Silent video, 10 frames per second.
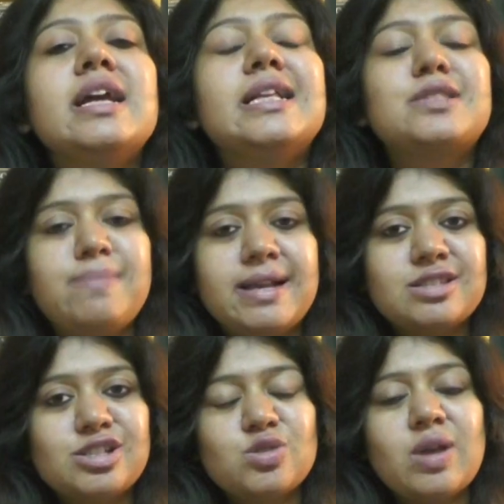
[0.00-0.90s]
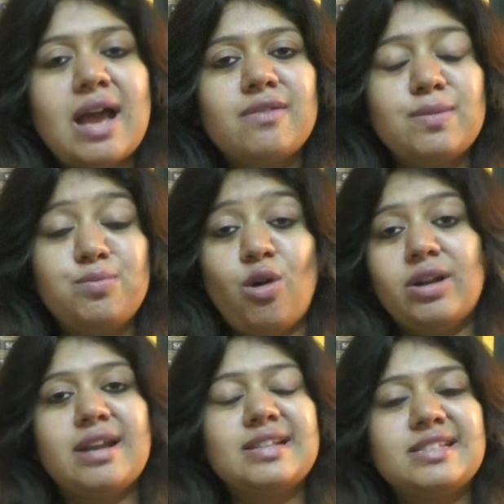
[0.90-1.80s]
It's best to have a
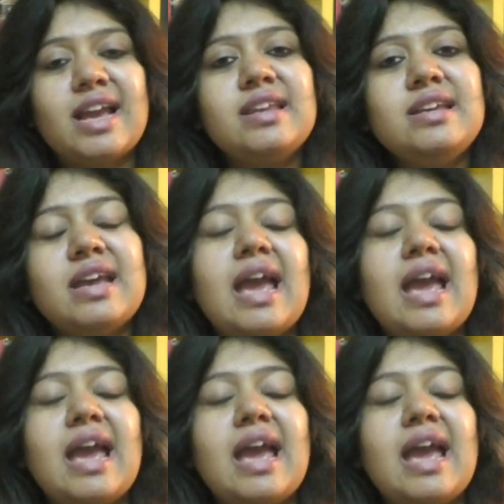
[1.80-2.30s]
broad understanding,